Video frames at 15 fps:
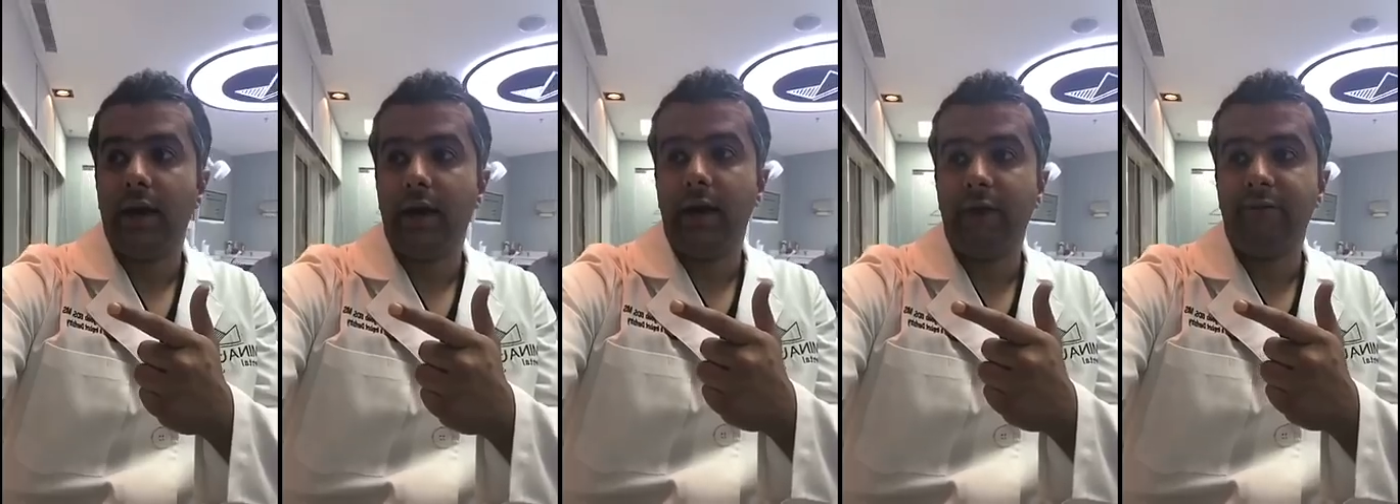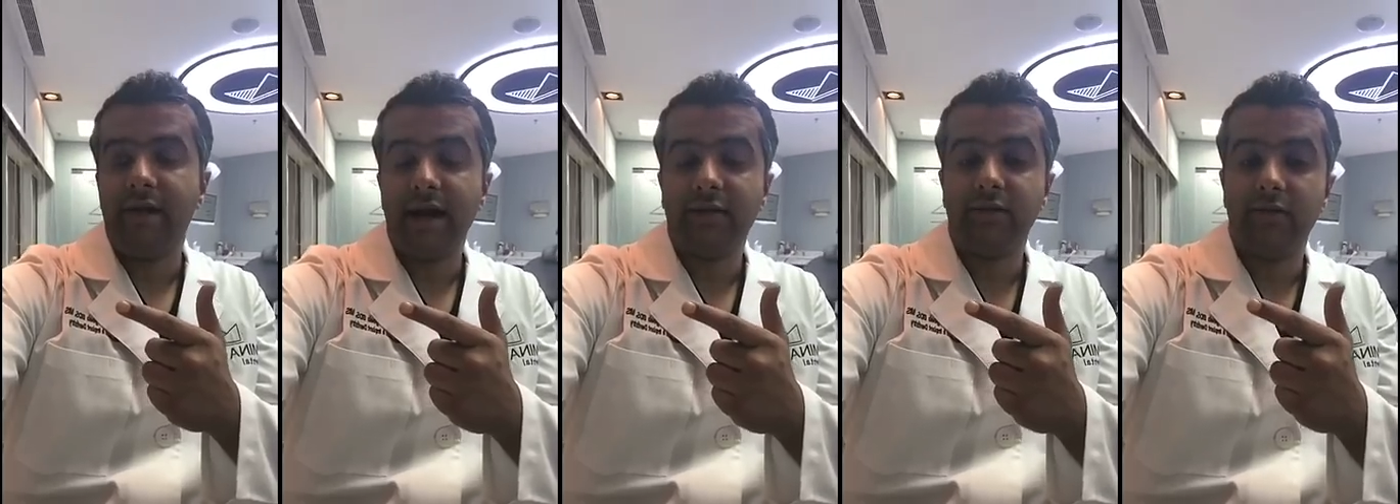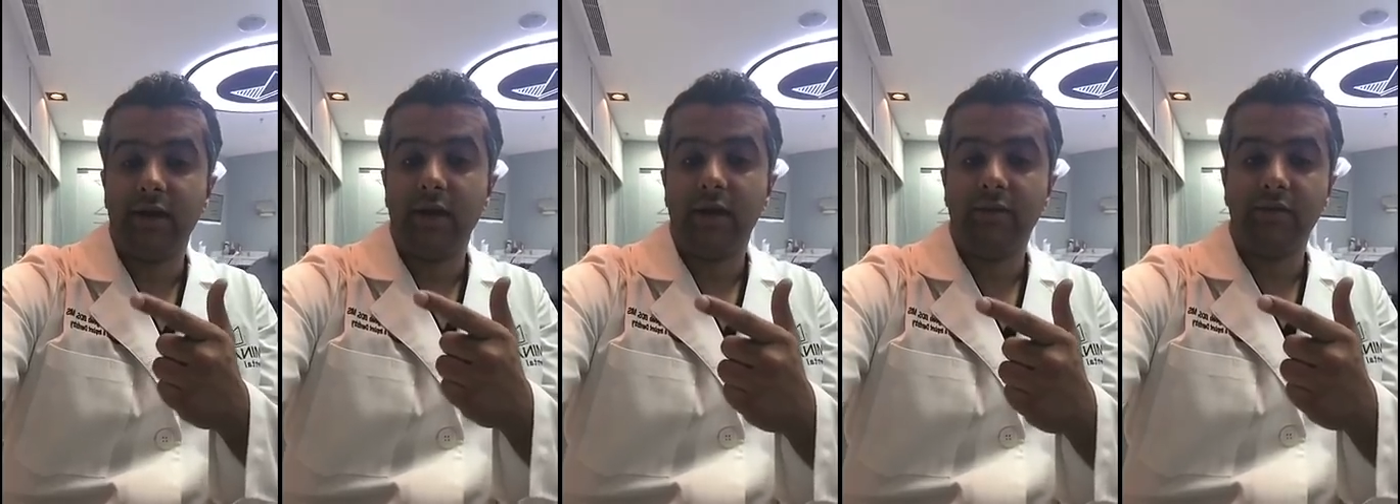factor that you
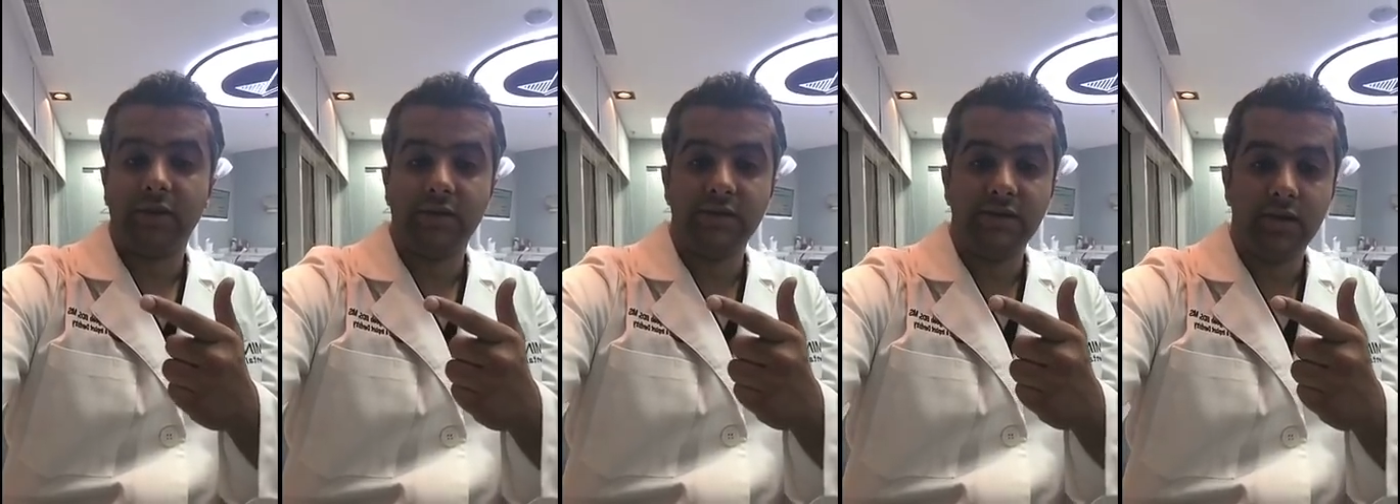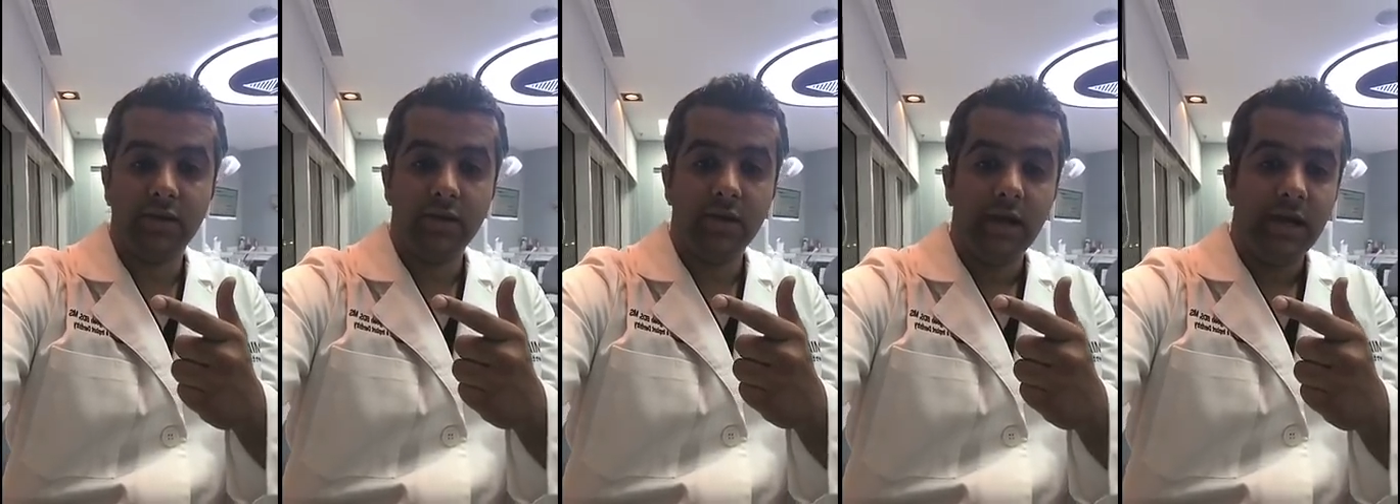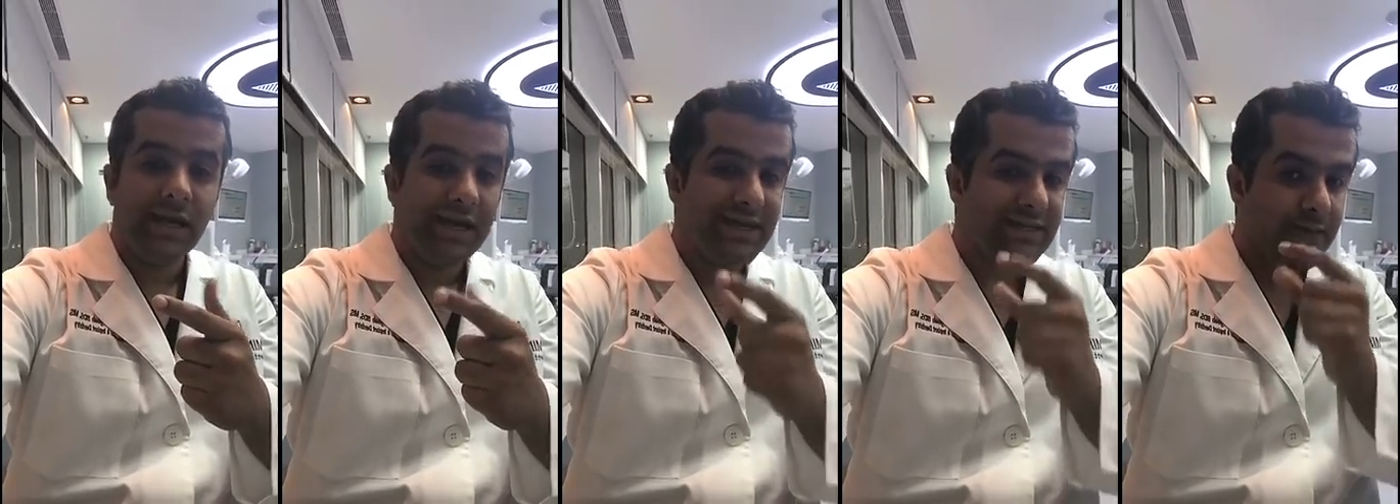have to consider
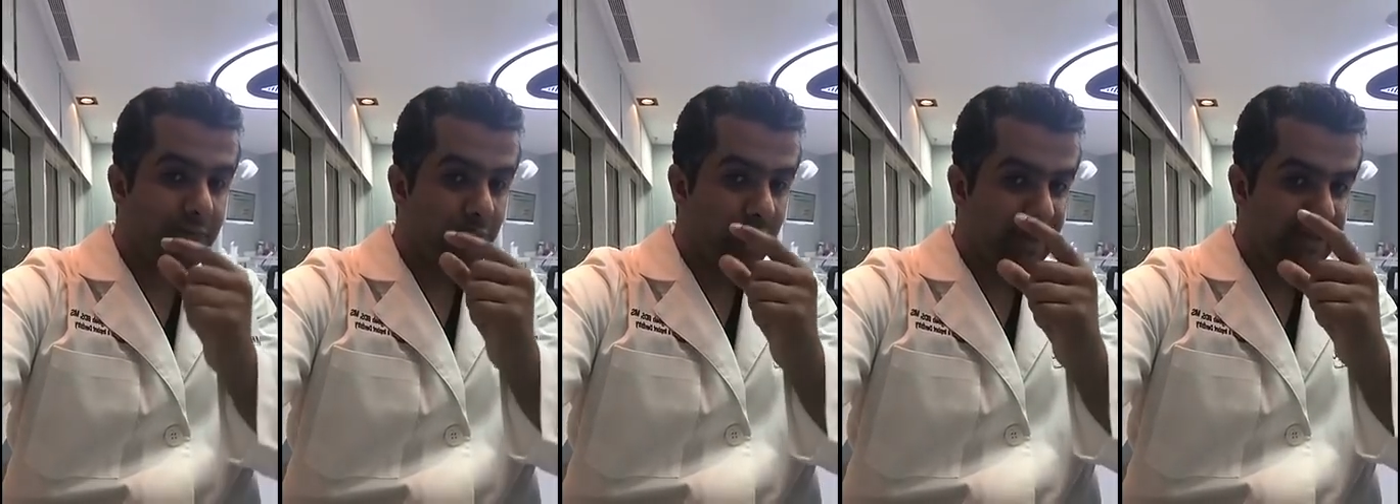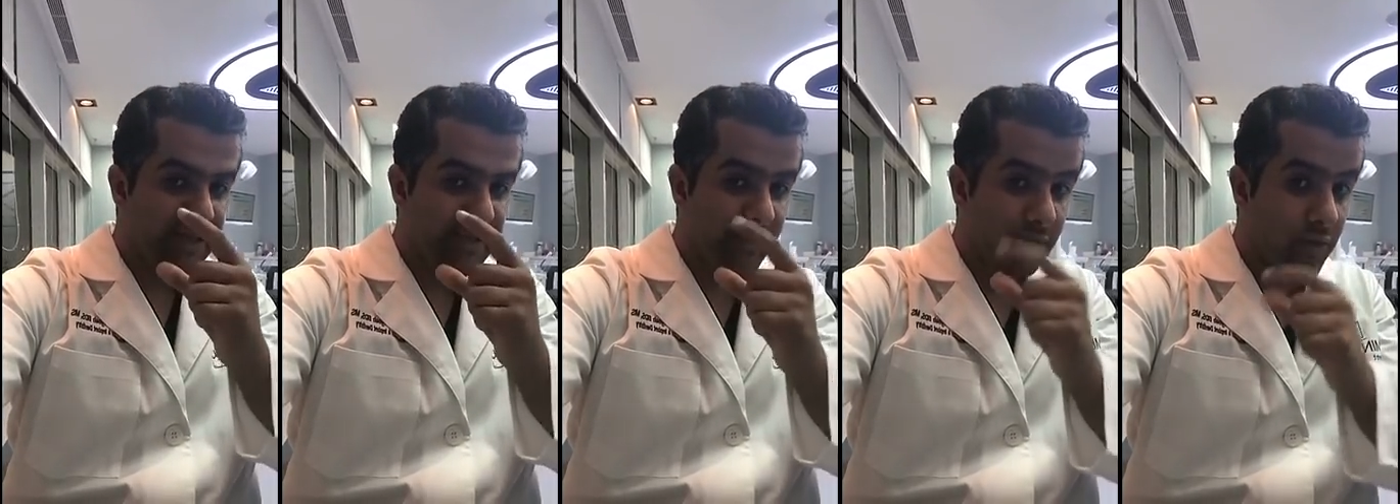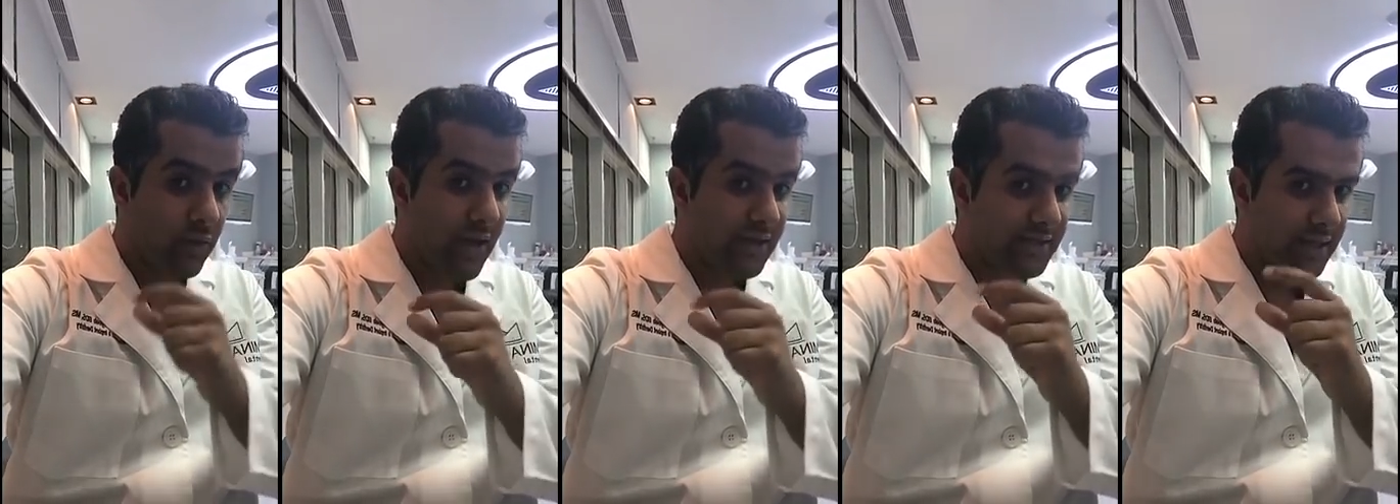is the presence of
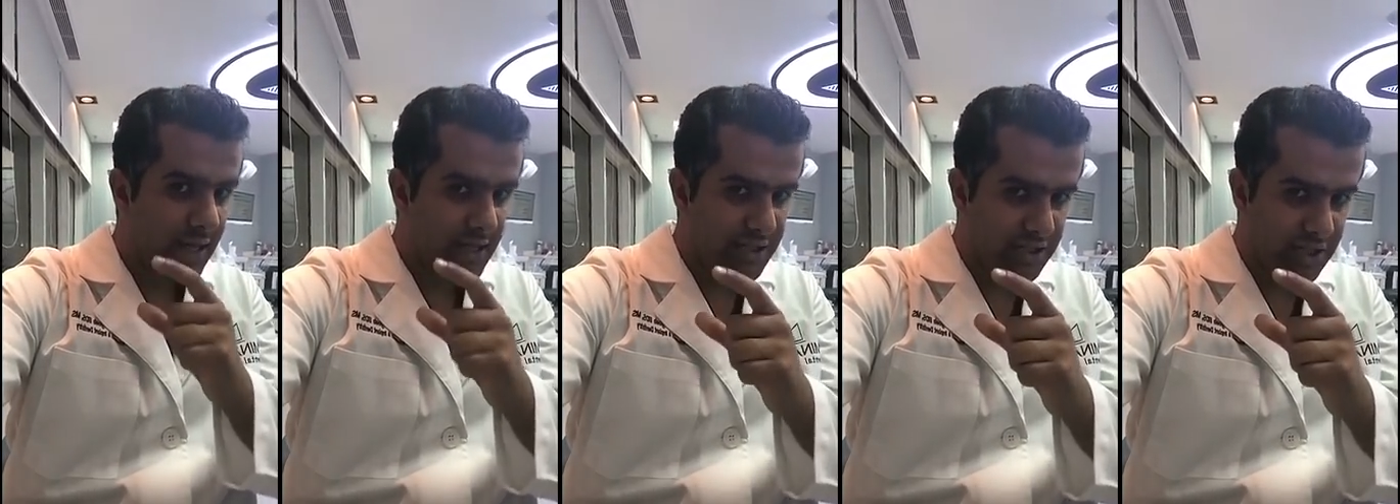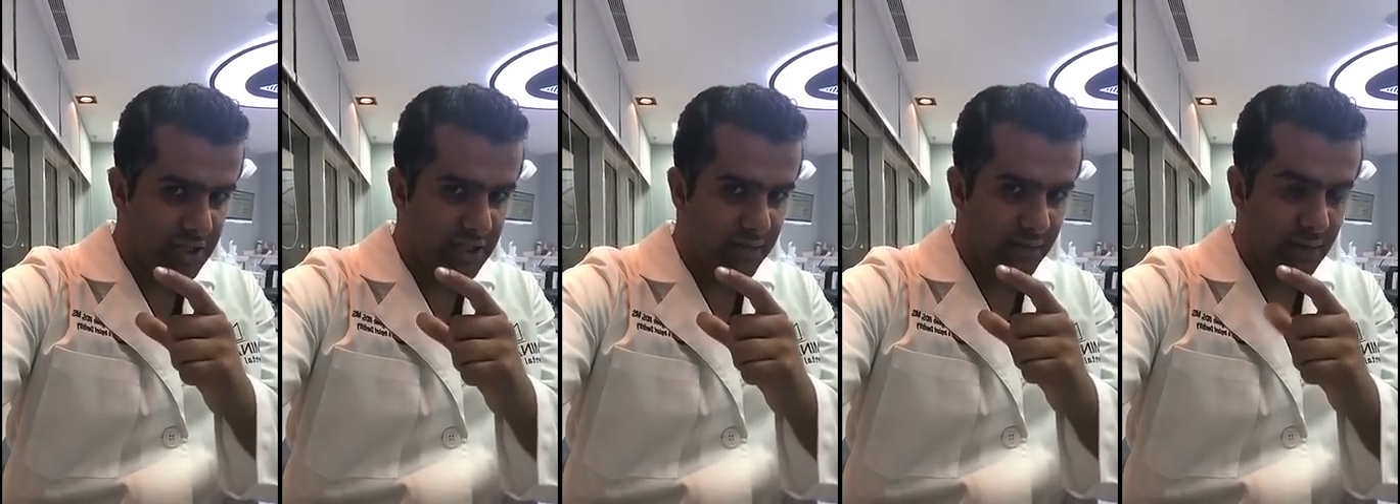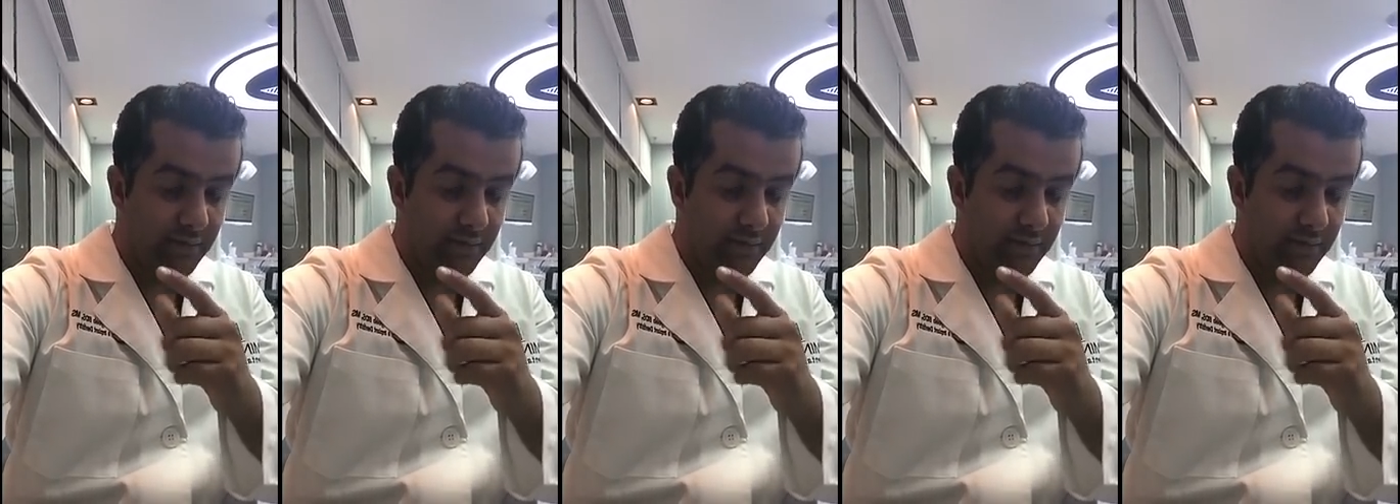keratinized gingiva,